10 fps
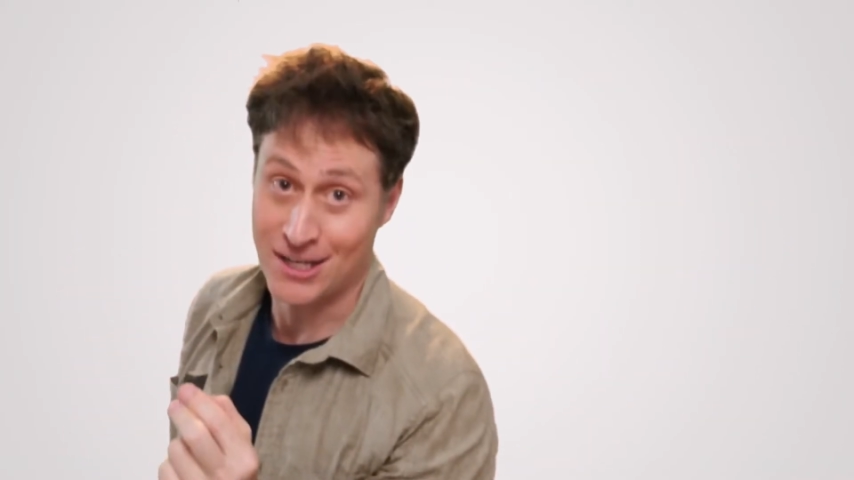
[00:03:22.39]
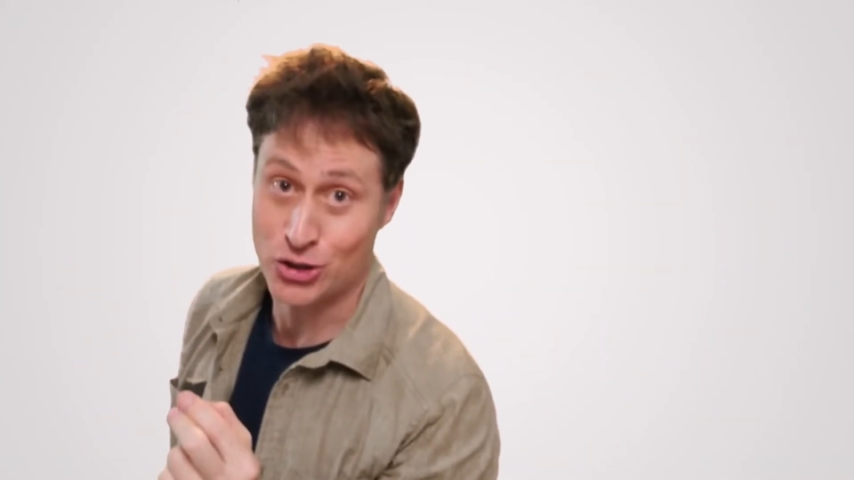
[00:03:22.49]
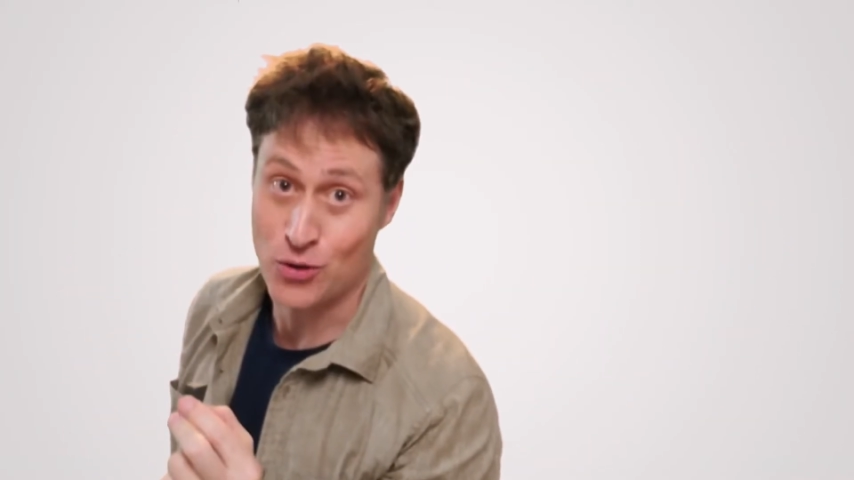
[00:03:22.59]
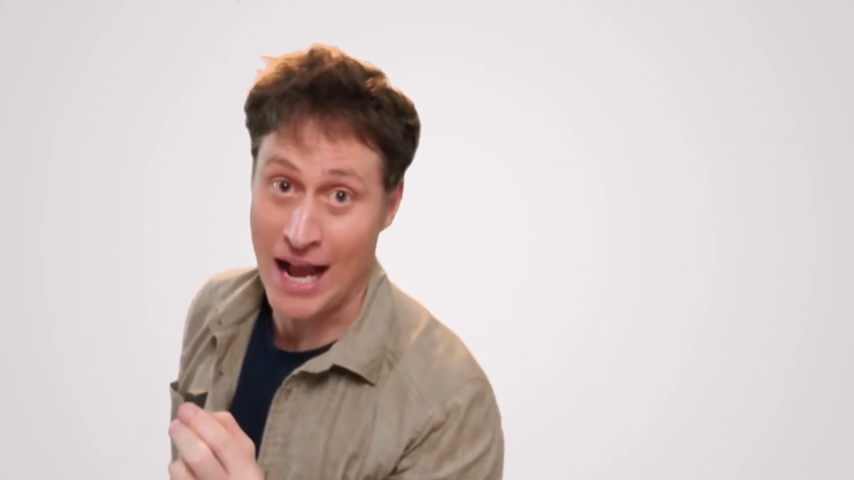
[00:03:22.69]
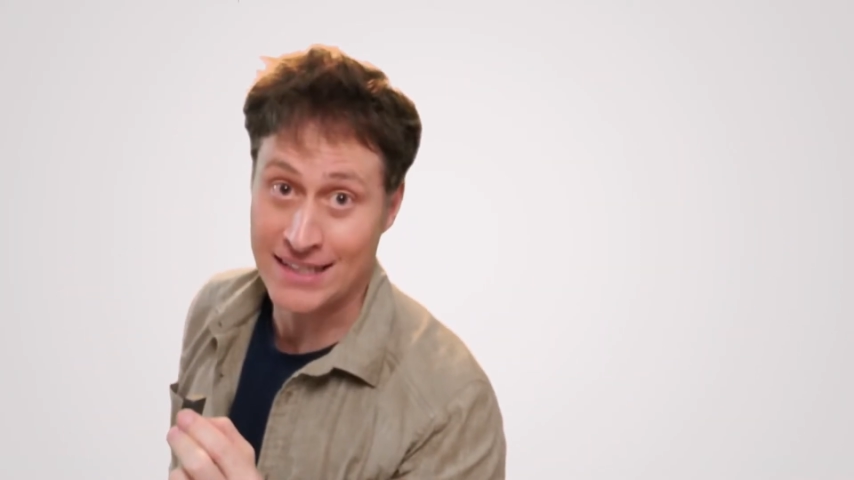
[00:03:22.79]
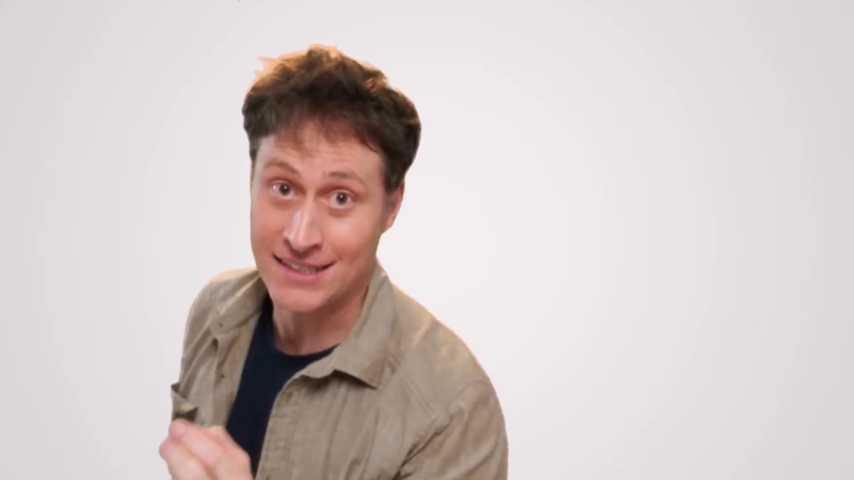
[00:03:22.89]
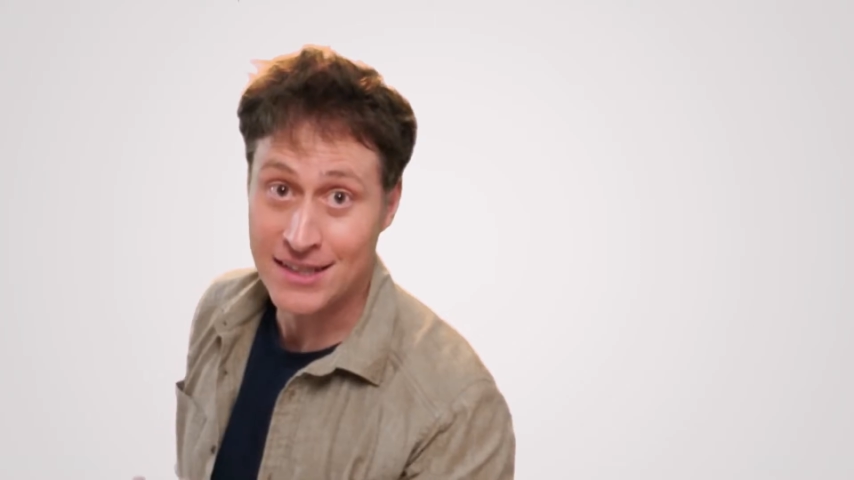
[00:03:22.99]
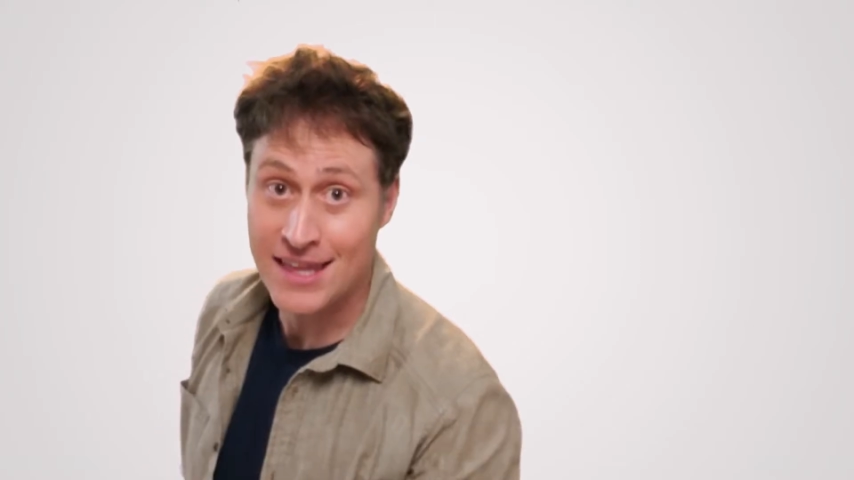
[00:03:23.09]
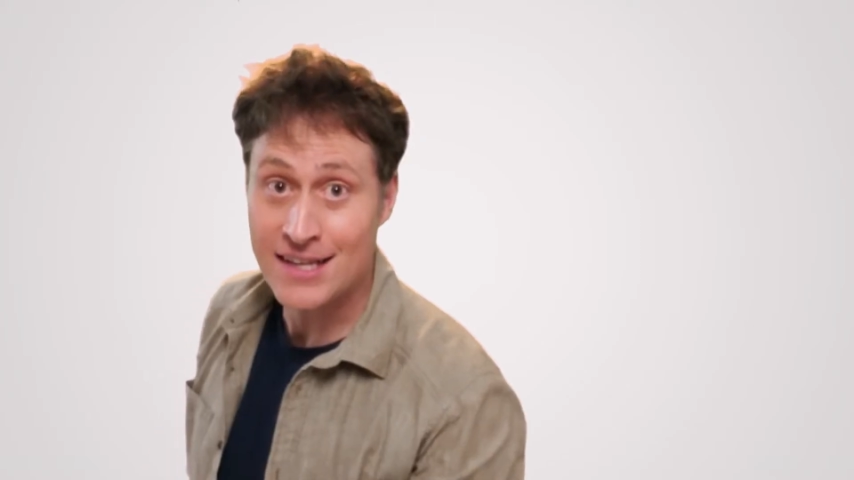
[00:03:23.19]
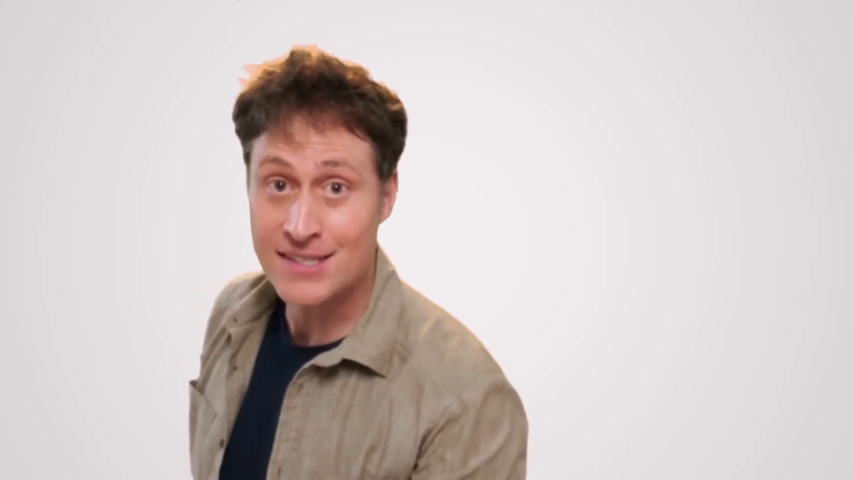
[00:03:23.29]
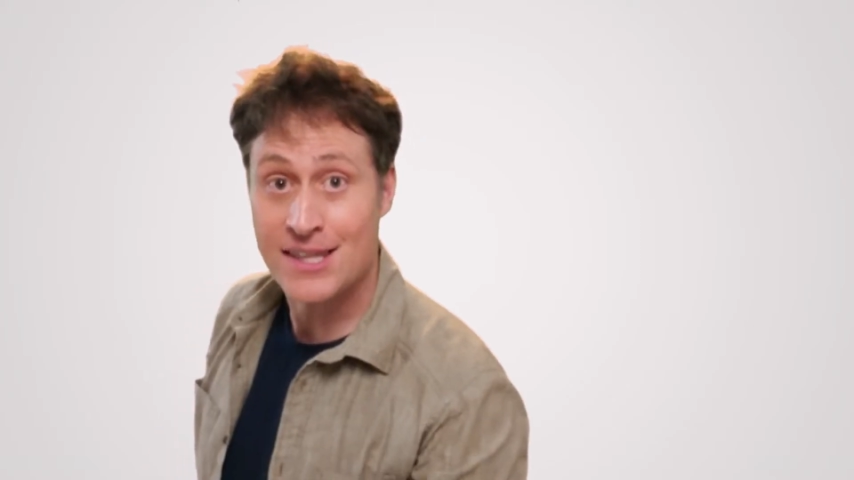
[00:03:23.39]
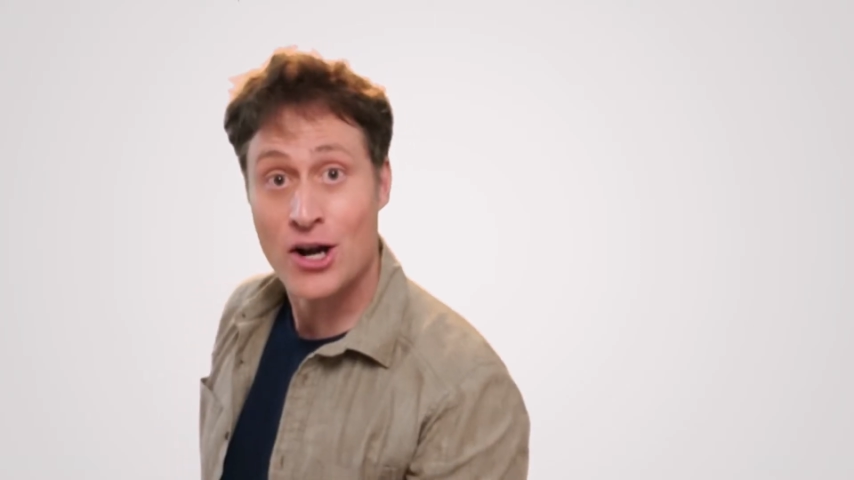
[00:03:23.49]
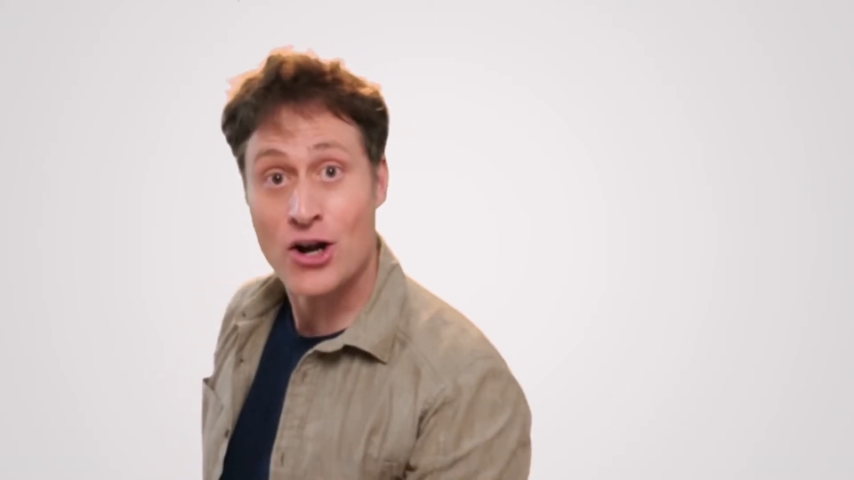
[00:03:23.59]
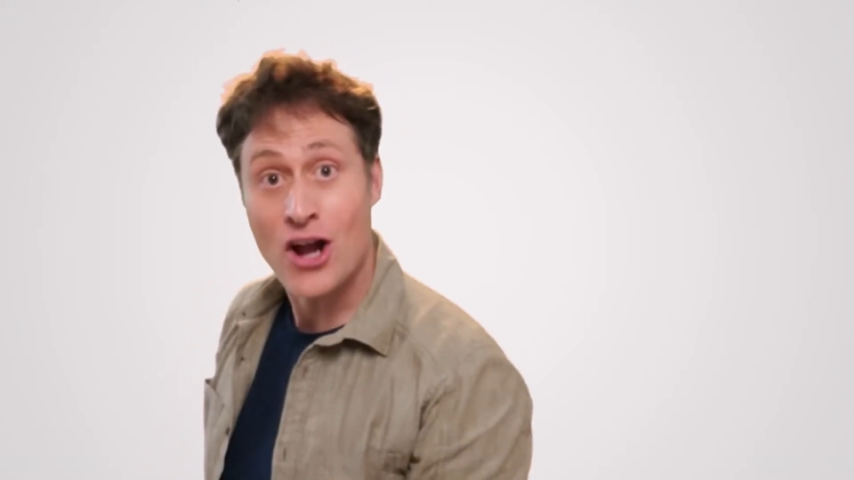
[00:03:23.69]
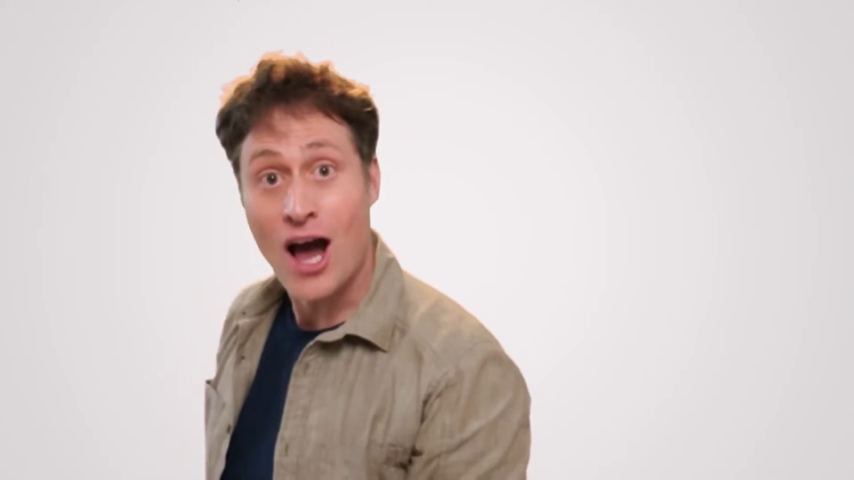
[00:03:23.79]
attracted to things that
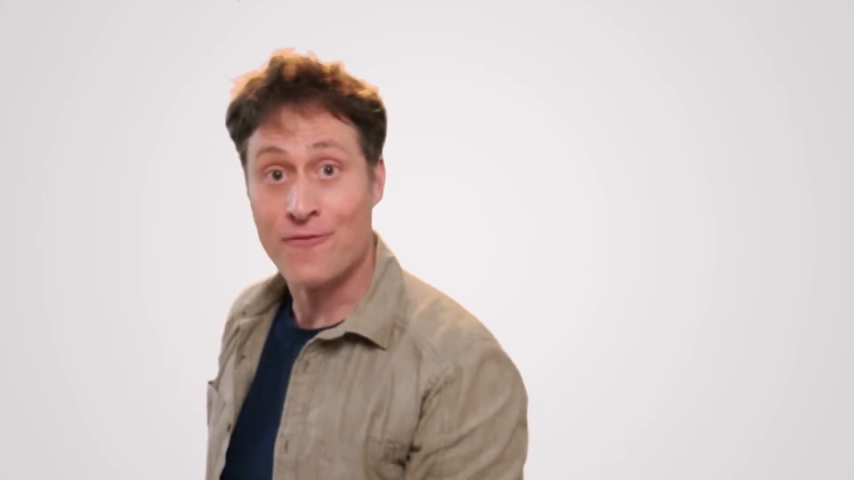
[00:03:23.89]
are not